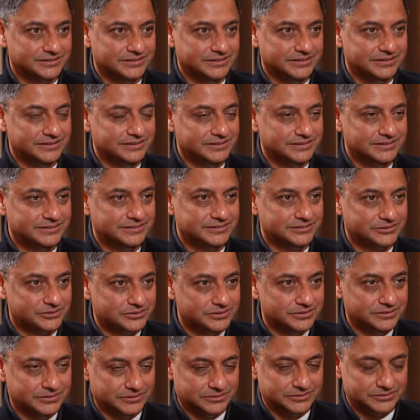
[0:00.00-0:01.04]
uh
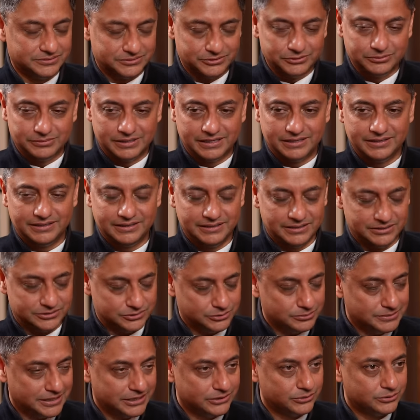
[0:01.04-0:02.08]
to my uh,
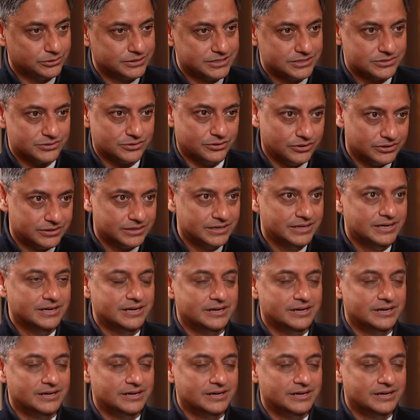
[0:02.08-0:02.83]
to my notice or